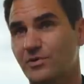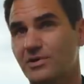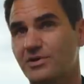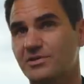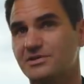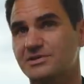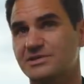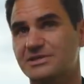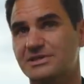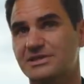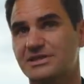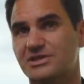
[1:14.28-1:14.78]

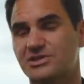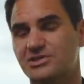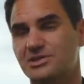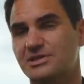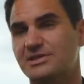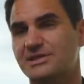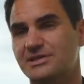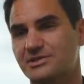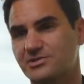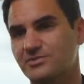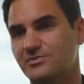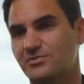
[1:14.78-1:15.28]
was
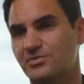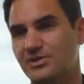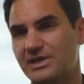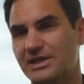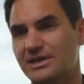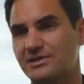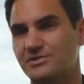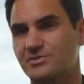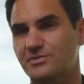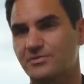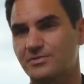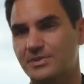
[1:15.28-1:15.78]
initially to bring
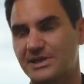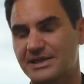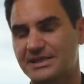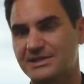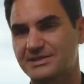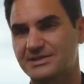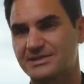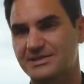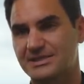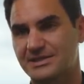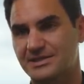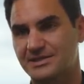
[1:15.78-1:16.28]
it to
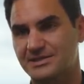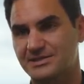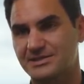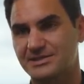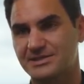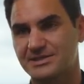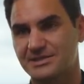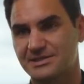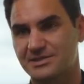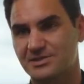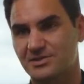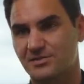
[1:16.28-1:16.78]
places that doesn't
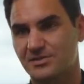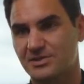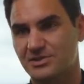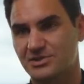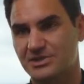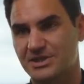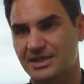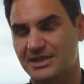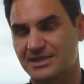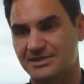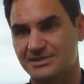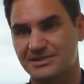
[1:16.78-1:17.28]
see so much
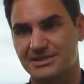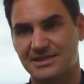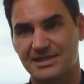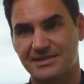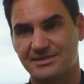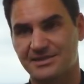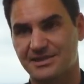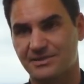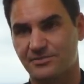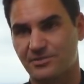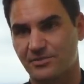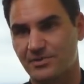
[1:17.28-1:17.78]
tennis, and I
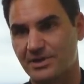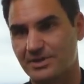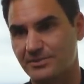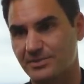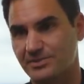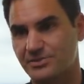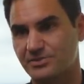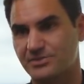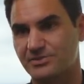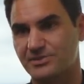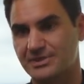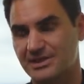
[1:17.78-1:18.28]
think we were able
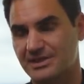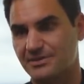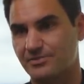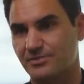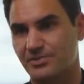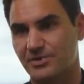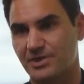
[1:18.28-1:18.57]
to do that in